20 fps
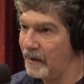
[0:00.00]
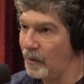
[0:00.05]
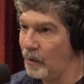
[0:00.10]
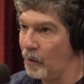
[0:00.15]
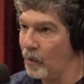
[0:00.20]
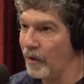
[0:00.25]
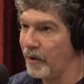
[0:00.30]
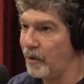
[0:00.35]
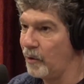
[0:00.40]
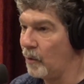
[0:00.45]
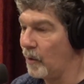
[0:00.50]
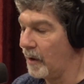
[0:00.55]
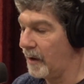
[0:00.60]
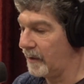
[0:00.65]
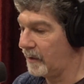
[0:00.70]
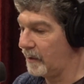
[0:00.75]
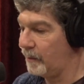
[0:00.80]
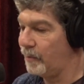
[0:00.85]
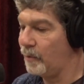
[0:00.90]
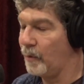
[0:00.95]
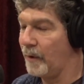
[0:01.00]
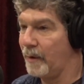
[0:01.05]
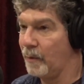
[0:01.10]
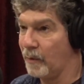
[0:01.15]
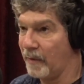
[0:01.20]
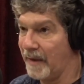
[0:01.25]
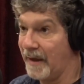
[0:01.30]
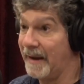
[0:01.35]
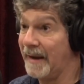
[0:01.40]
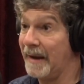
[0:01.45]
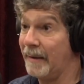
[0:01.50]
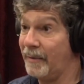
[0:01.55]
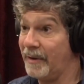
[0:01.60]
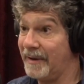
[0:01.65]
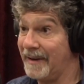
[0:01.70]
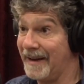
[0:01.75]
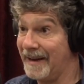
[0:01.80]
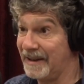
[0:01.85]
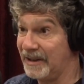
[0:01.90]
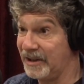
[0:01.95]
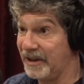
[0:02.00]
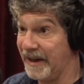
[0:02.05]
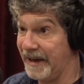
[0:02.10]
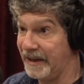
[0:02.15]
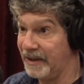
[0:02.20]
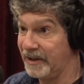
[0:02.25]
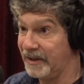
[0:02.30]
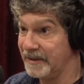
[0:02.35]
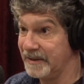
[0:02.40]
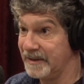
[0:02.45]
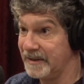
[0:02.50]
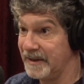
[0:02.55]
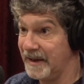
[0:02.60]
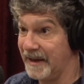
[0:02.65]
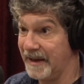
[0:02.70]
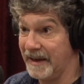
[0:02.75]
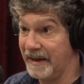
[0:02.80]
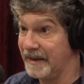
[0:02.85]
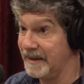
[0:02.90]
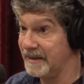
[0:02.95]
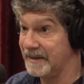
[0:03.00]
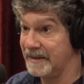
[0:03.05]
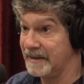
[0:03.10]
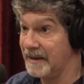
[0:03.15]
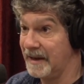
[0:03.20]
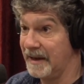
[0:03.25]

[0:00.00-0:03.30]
or you are at the point where that habitat changes and it isn't